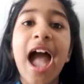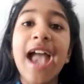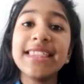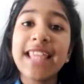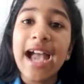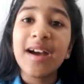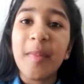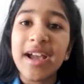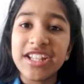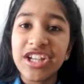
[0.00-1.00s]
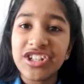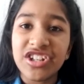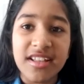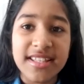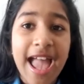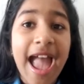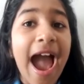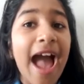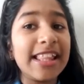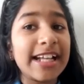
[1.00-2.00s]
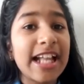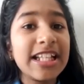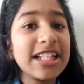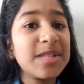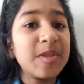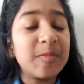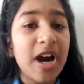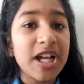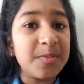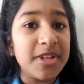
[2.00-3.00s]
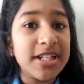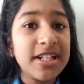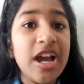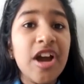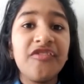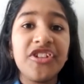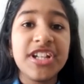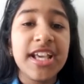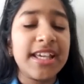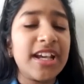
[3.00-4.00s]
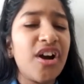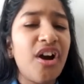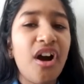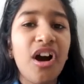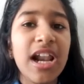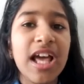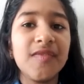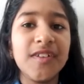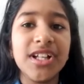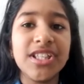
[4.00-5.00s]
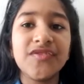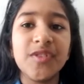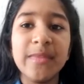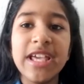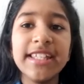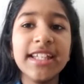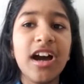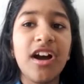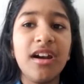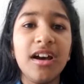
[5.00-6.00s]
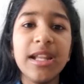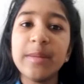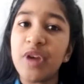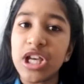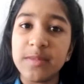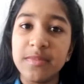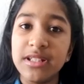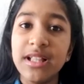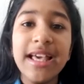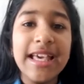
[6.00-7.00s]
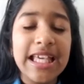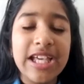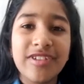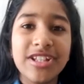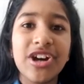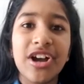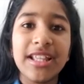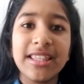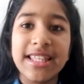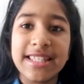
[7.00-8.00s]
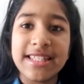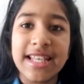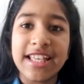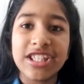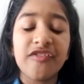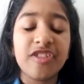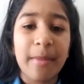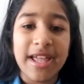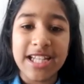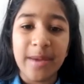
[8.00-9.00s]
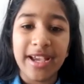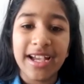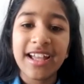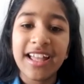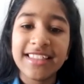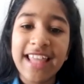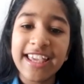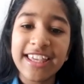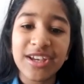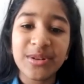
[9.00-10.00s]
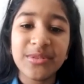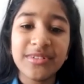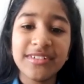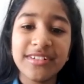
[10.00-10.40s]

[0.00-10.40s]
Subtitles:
I thank my teachers and the catechism department for taking all efforts for making our learning possible even during these days of the pandemic. Thank you.